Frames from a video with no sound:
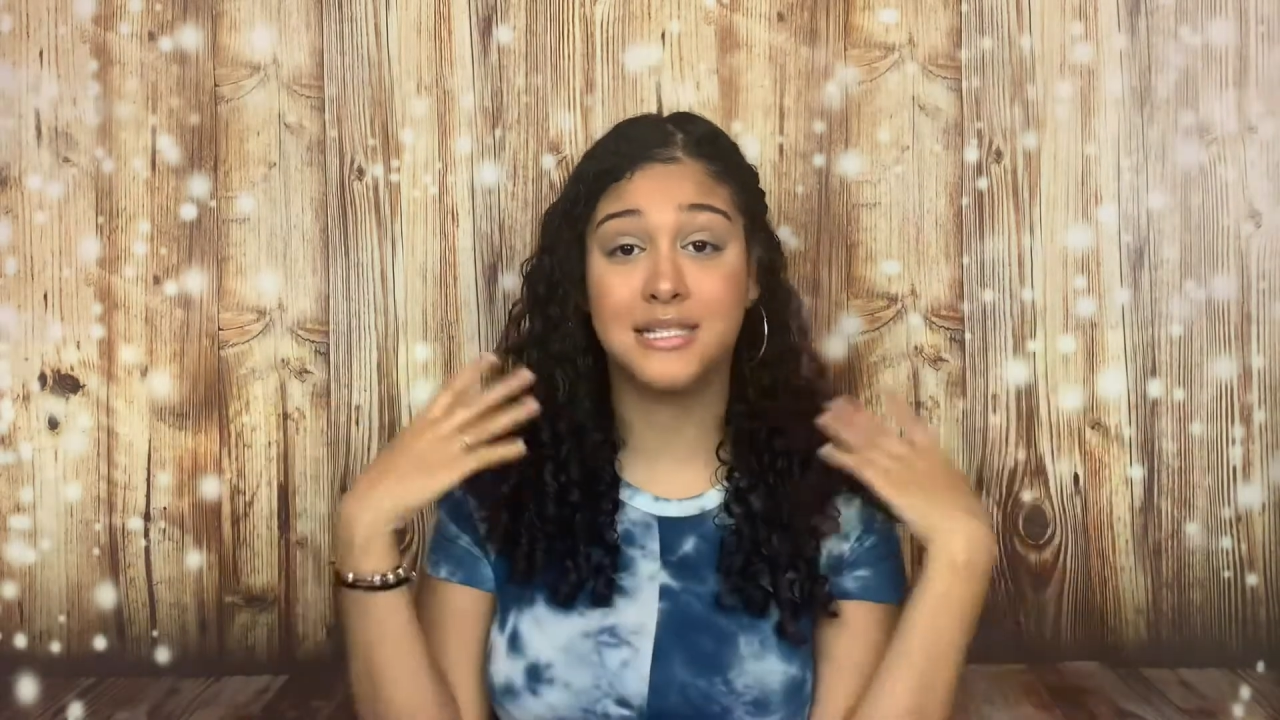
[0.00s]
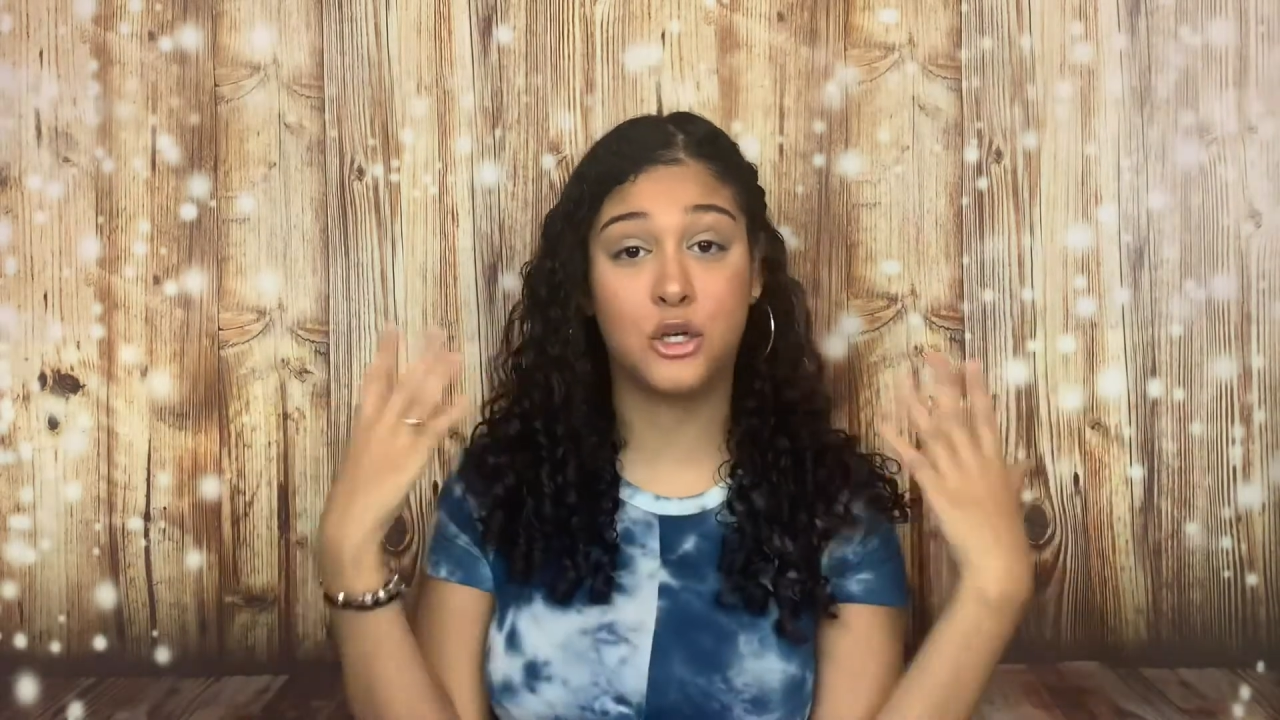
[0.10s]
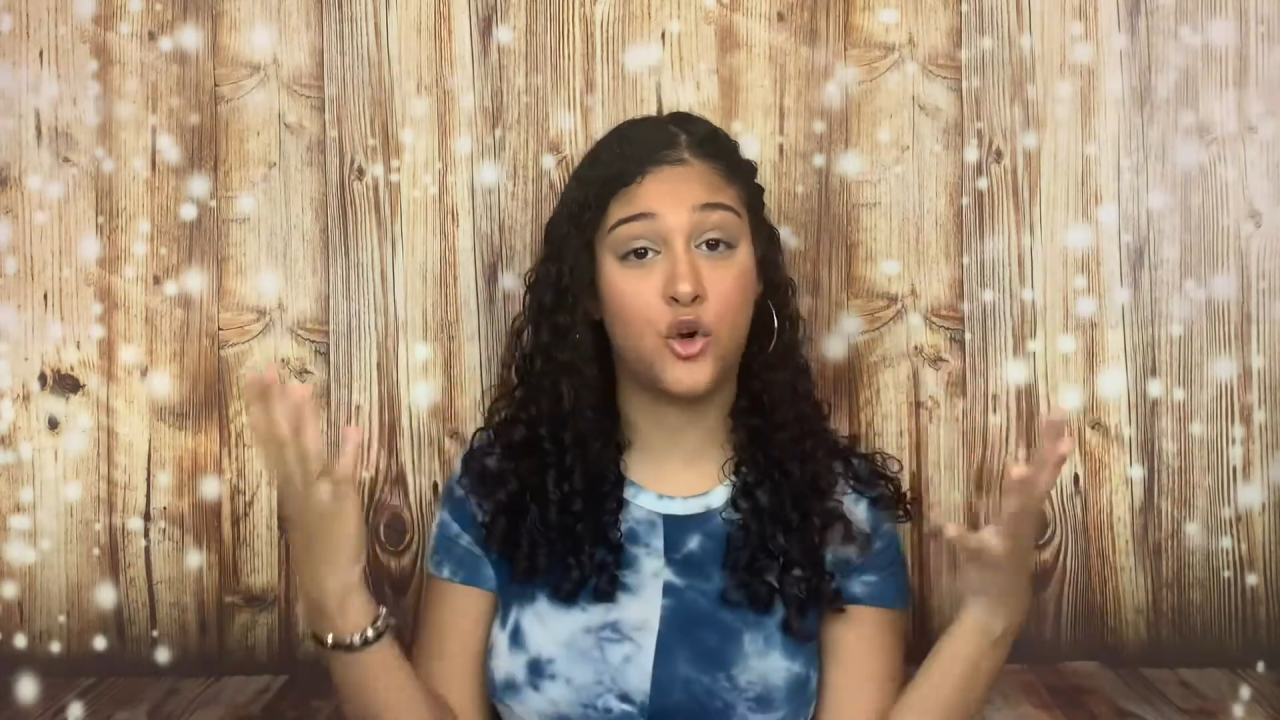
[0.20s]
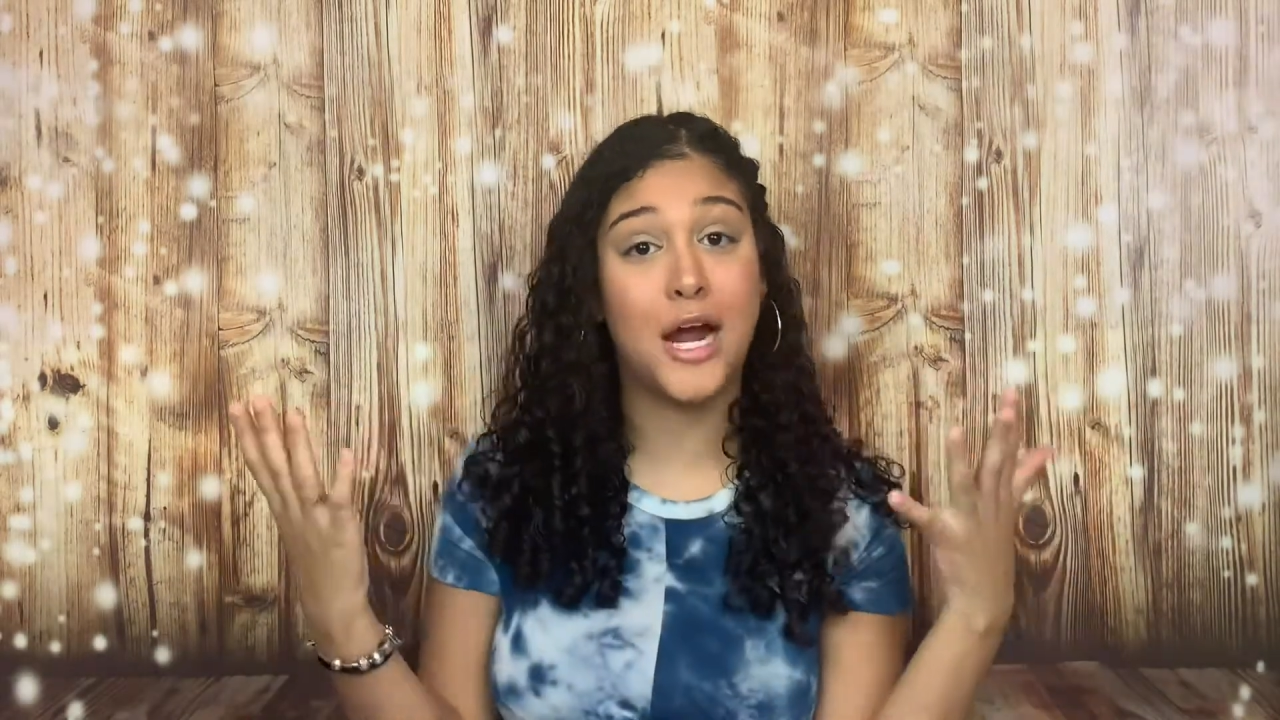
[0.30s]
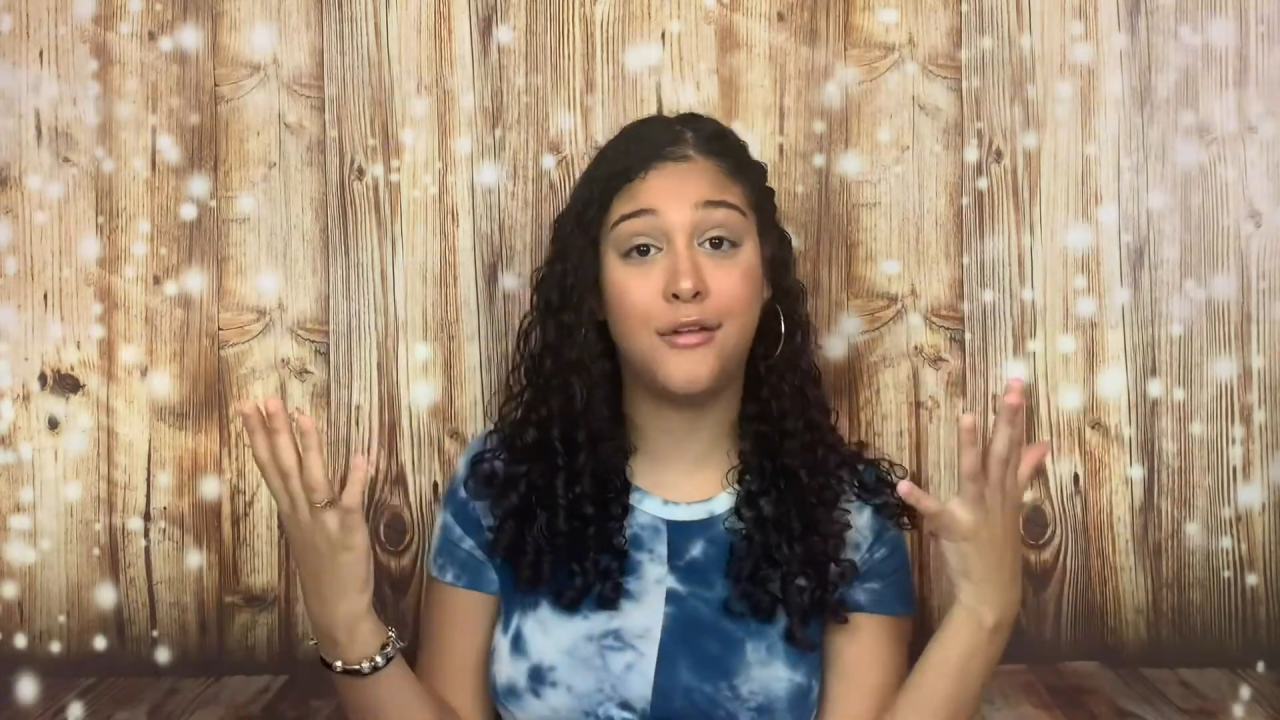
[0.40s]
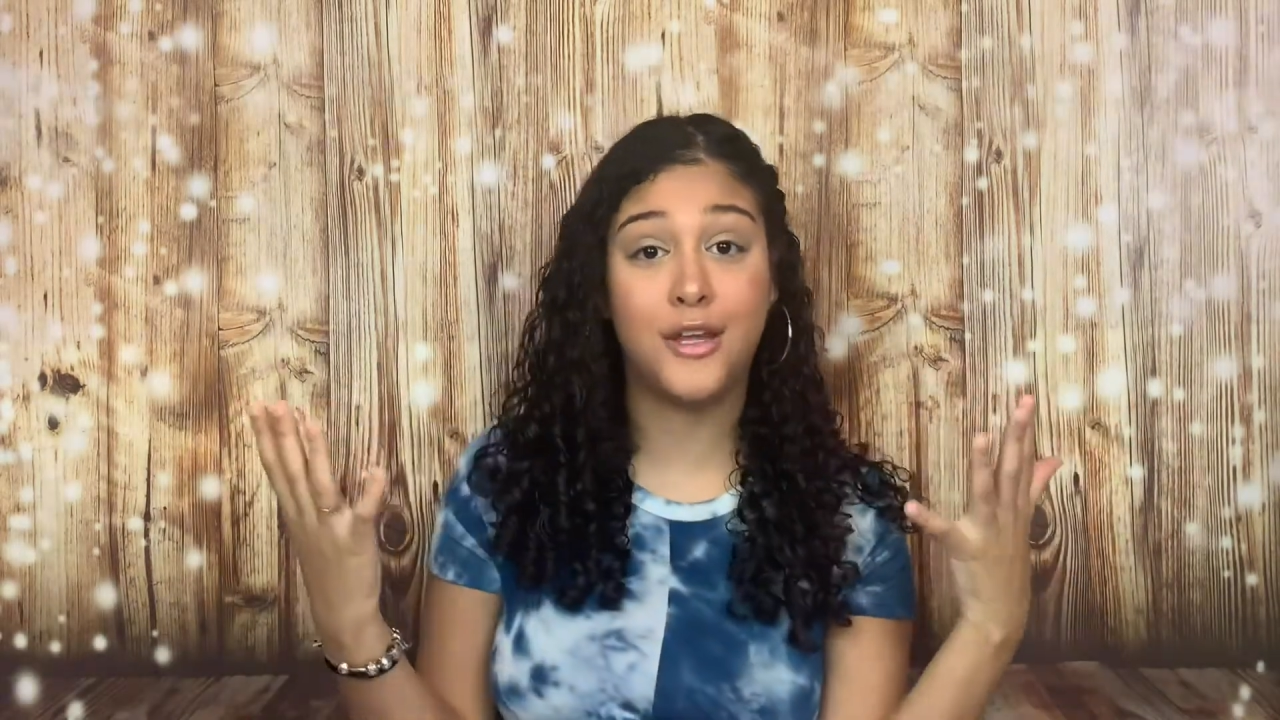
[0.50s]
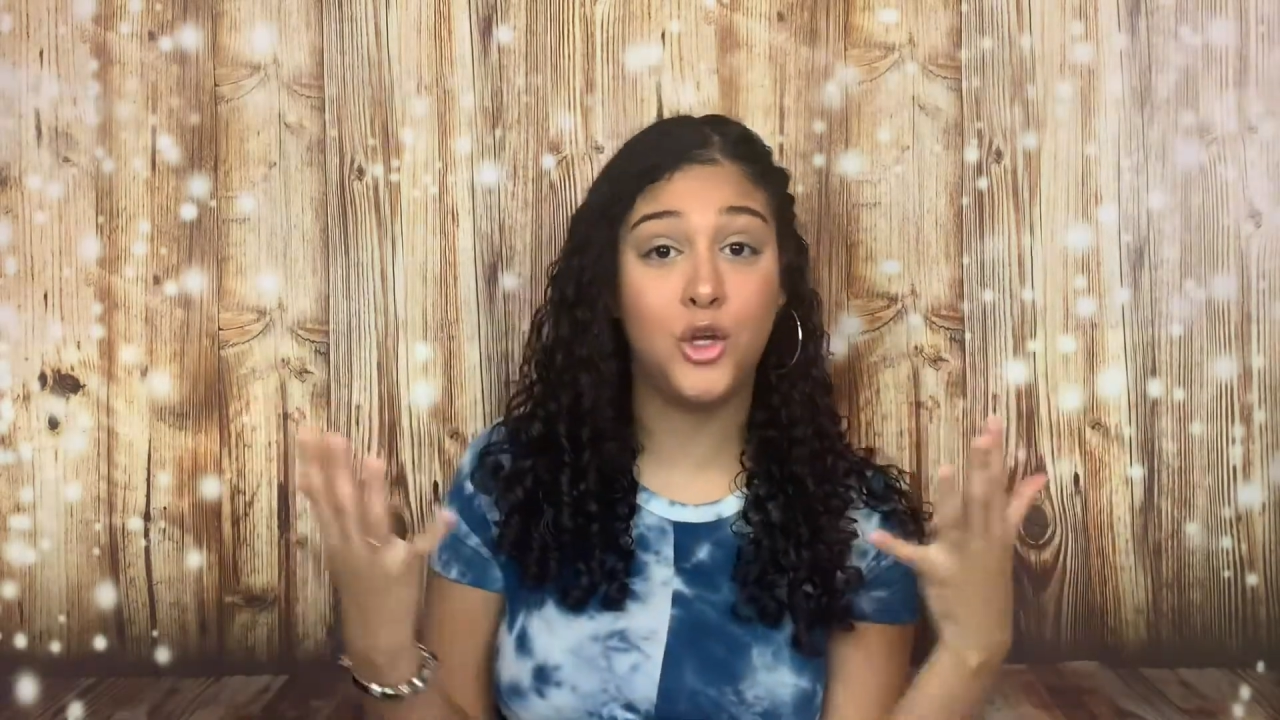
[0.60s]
the crown that